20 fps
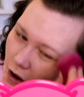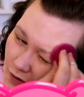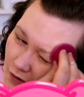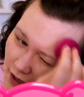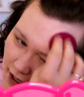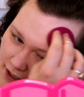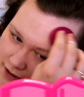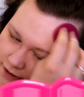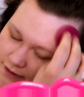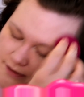
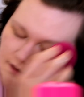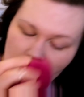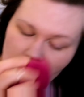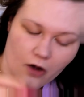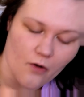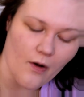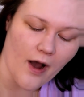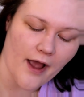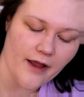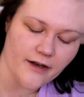Okay,
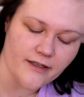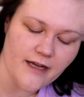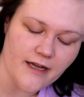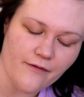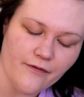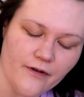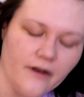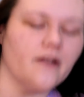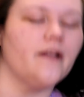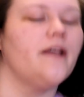so I
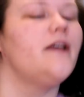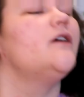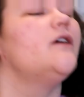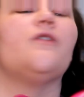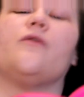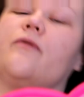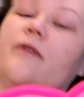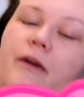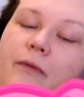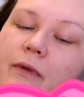definitely
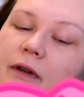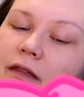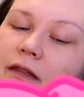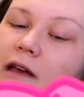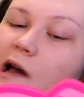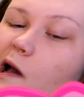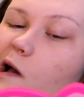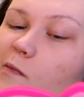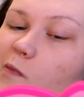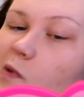agree with
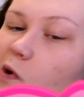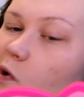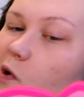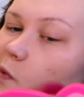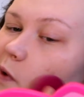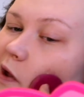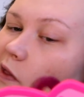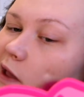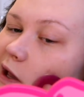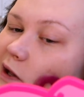them
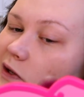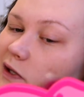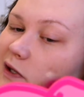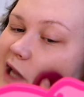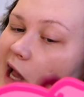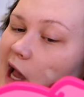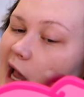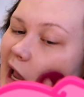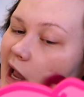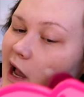when they
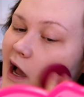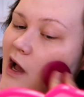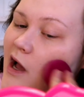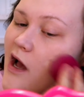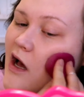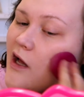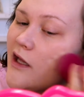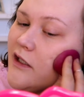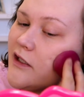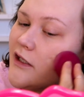say
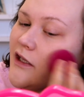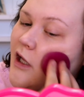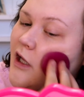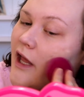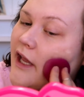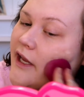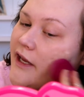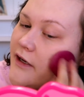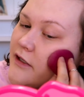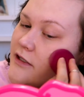
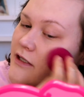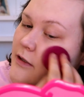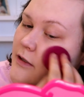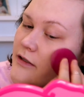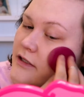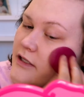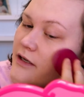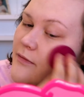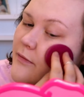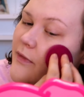light
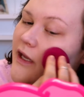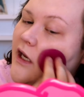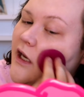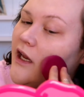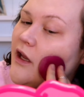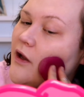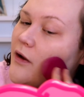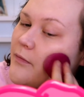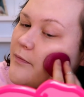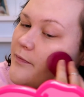to
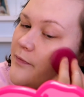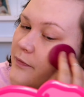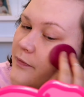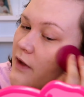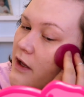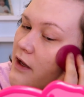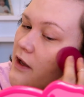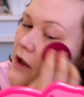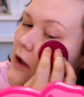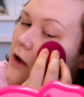medium
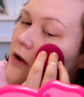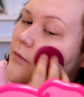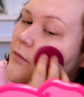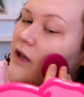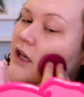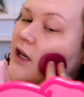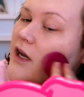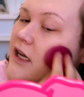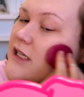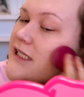
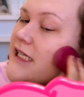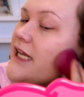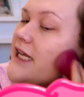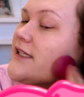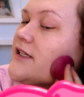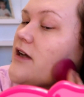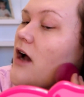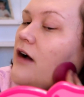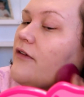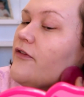because
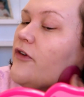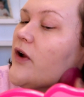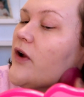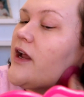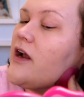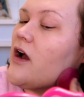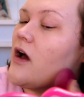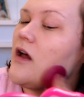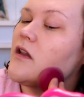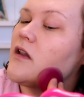it's
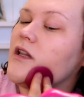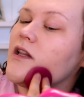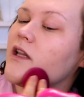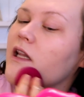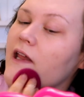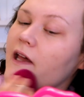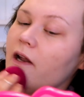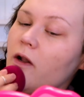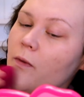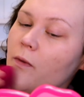covering a
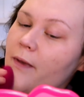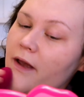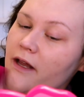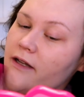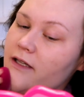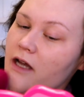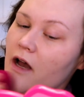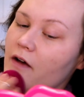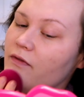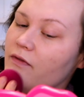little
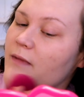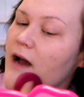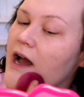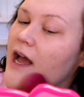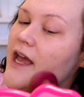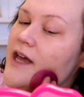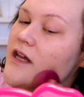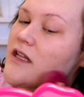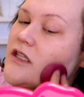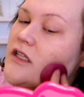bit of
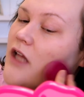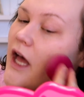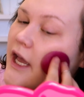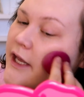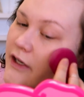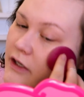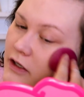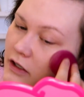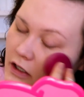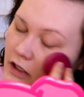my
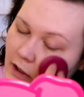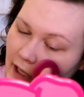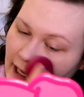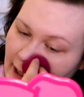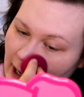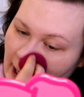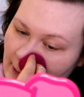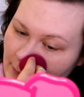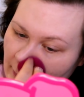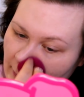lighter,
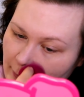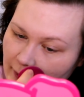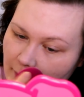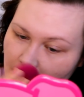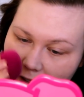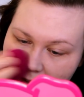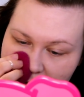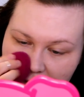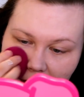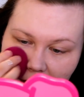like
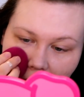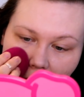hyperpigmented